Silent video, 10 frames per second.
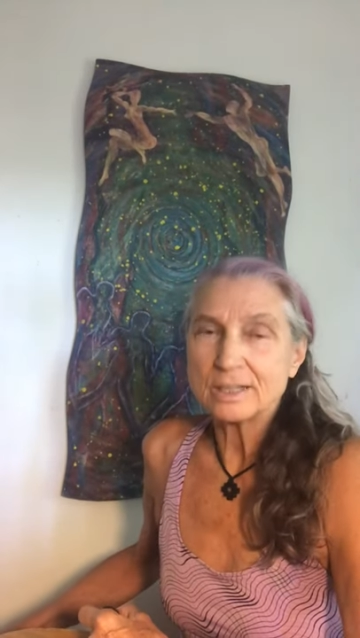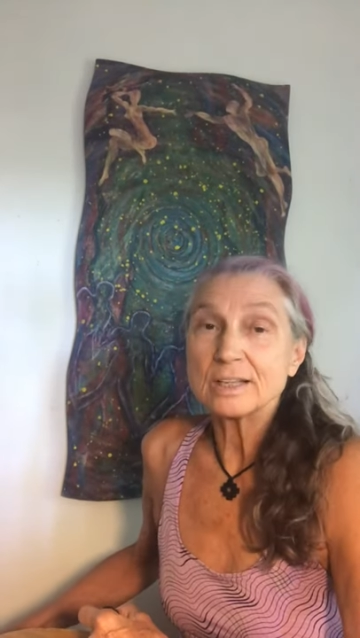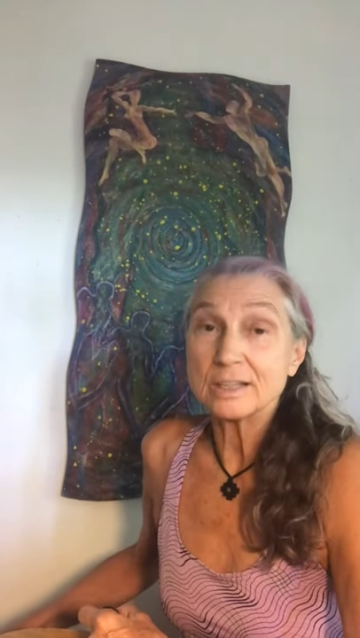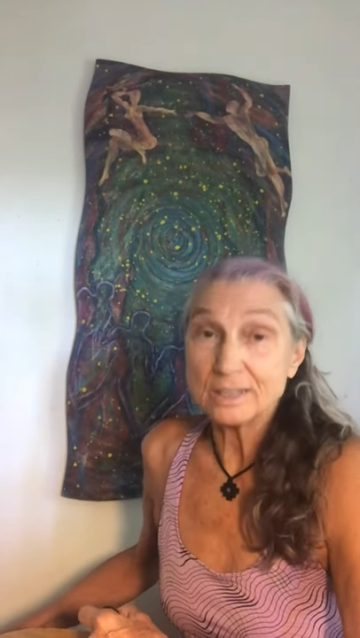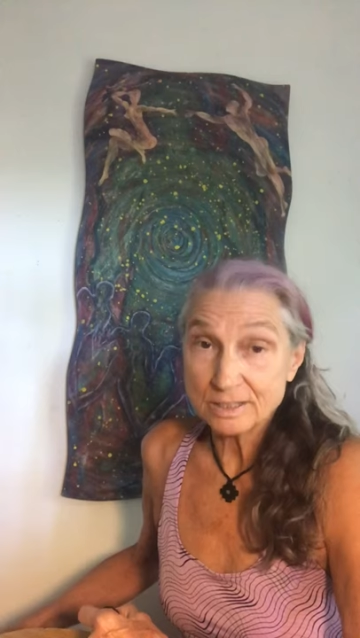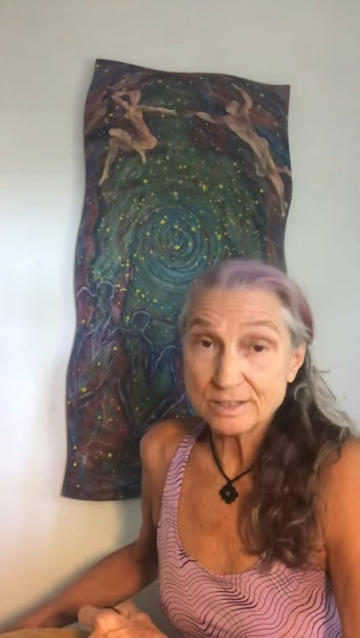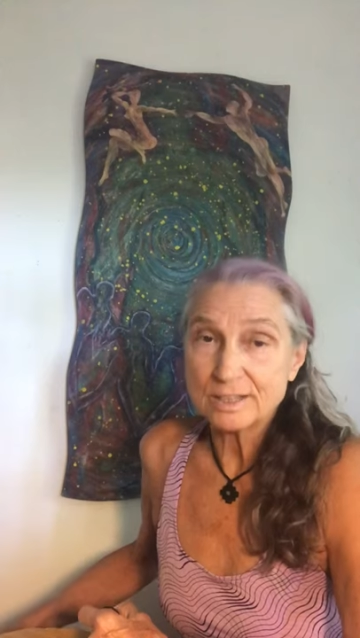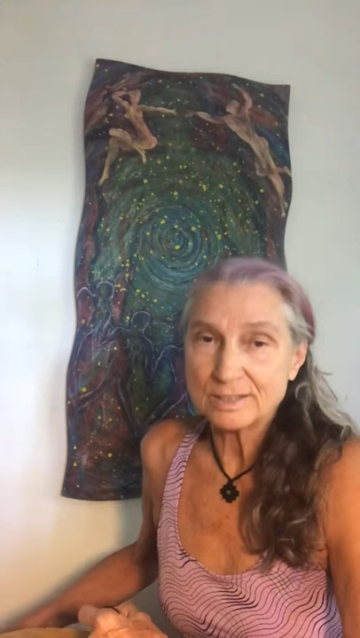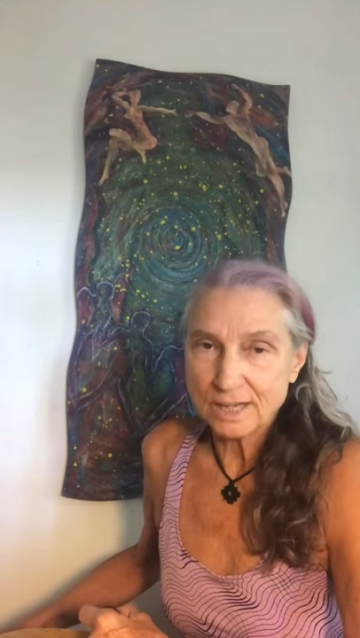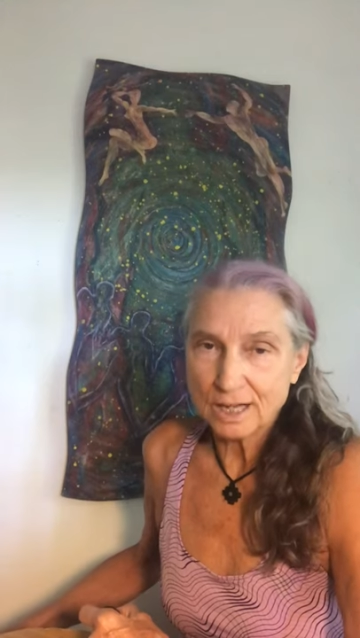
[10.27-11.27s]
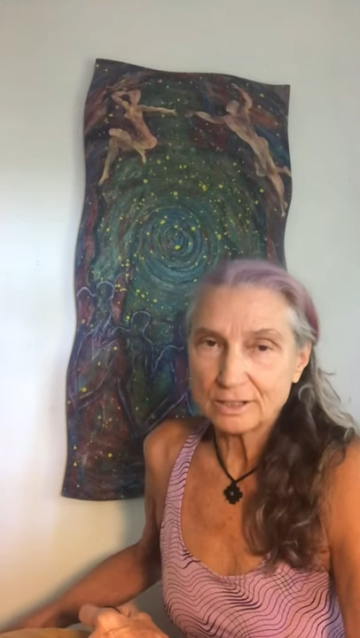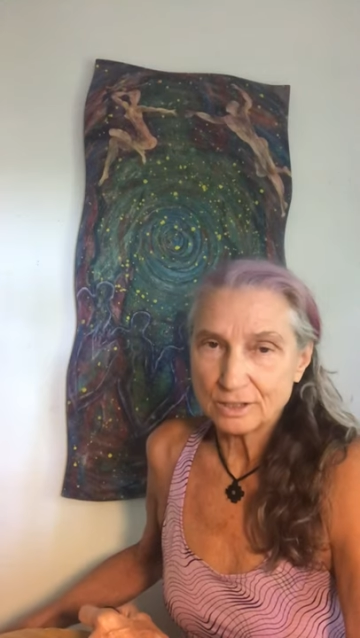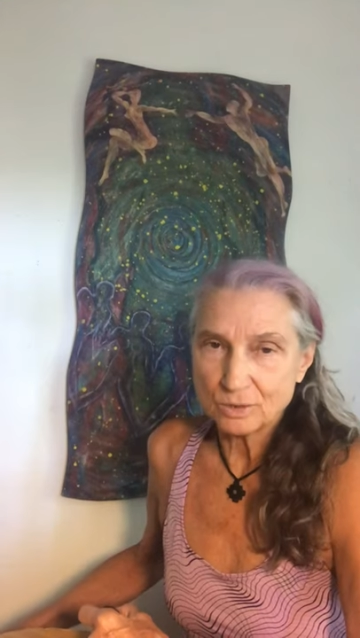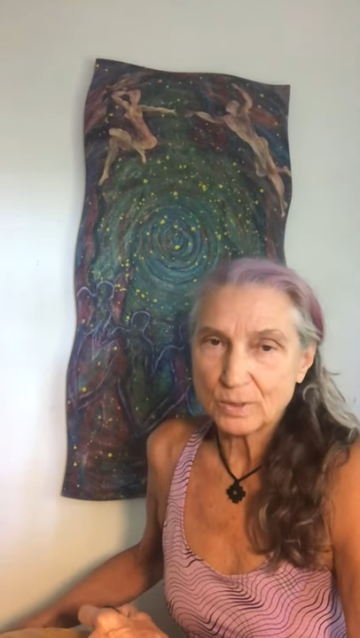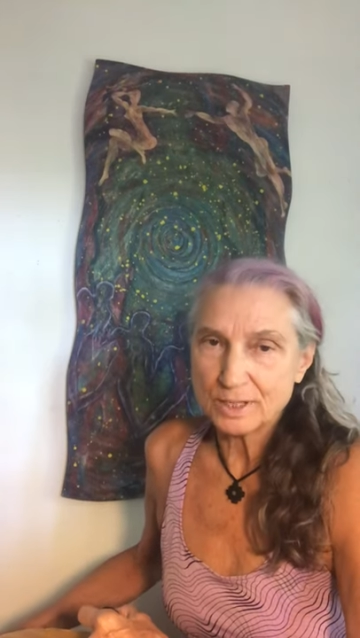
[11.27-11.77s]
is exactly
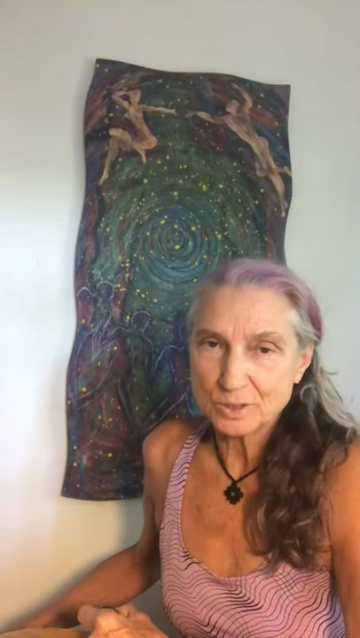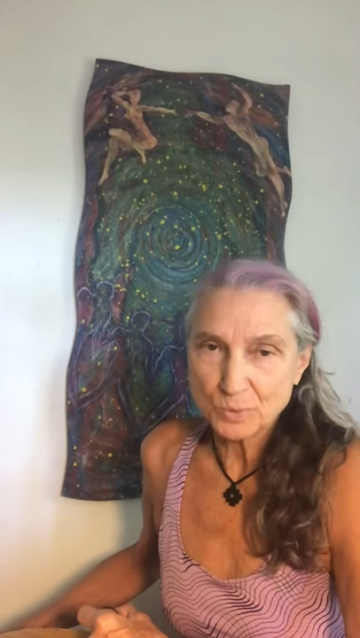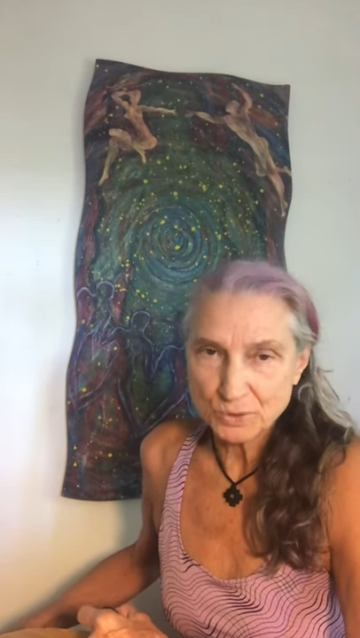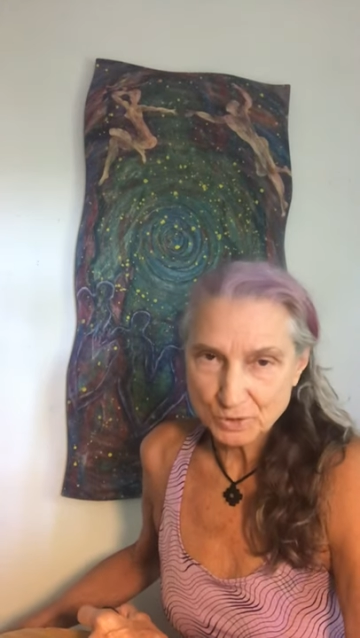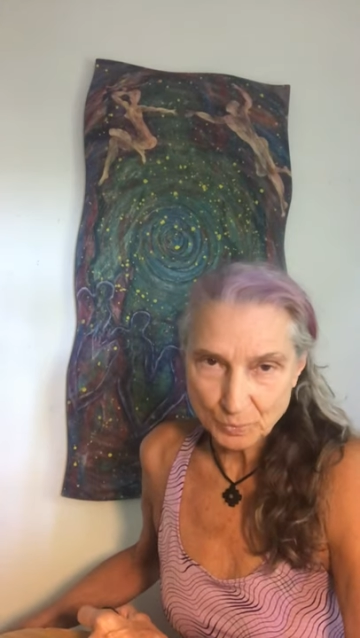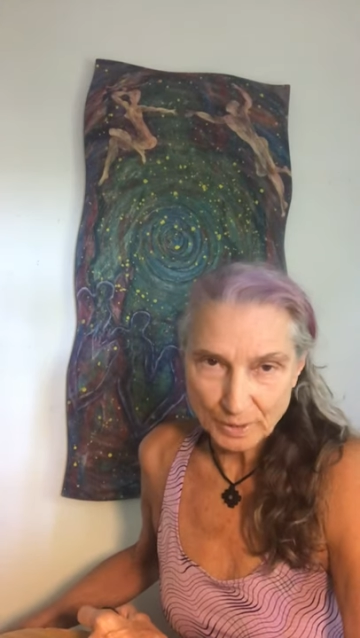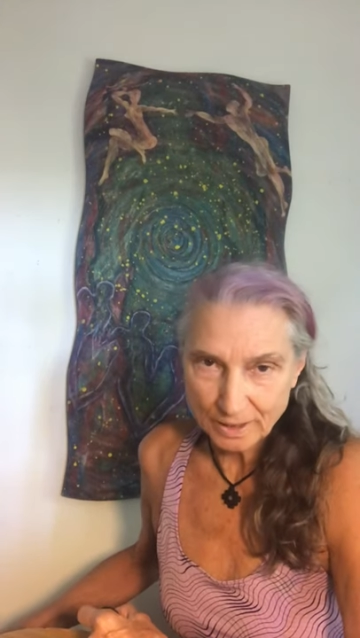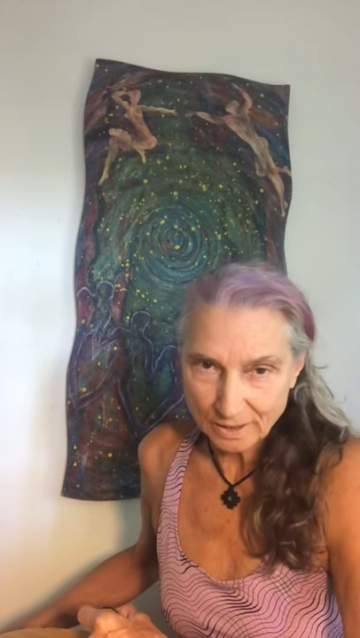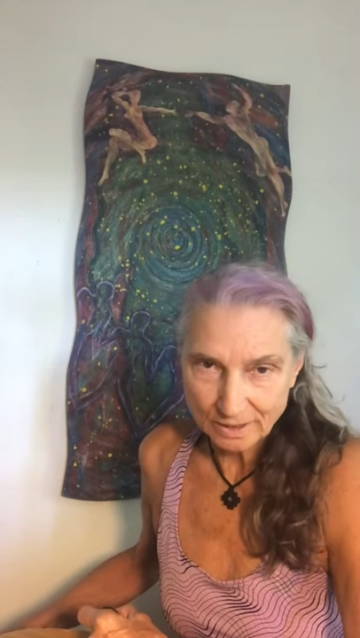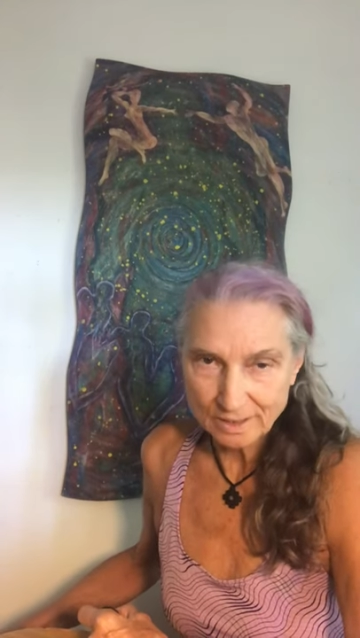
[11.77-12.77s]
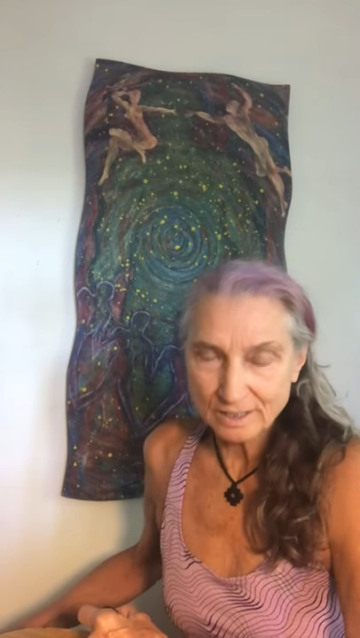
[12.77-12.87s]
the way it's supposed to be.